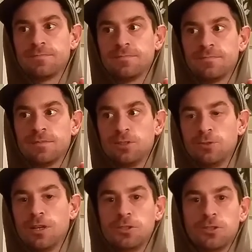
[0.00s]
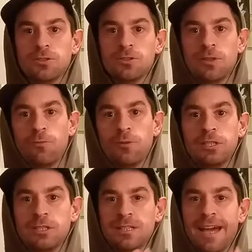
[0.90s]
structured or like
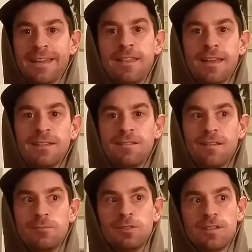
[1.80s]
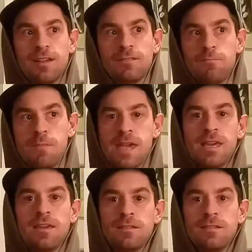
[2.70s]
rigid guidelines. I'm just kind of
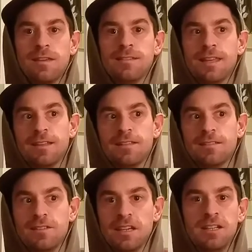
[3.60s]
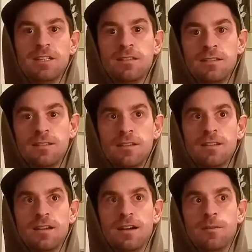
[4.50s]
making, and then it's done
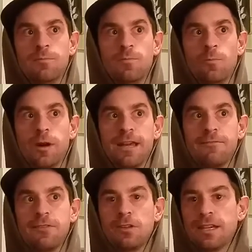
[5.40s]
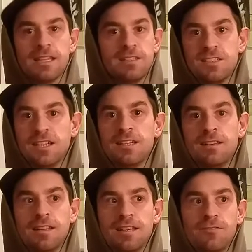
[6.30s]
when I feel like it's done.
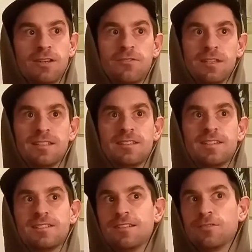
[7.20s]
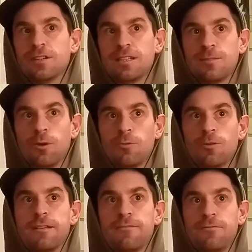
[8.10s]
And even if it doesn't ever get to the point where I've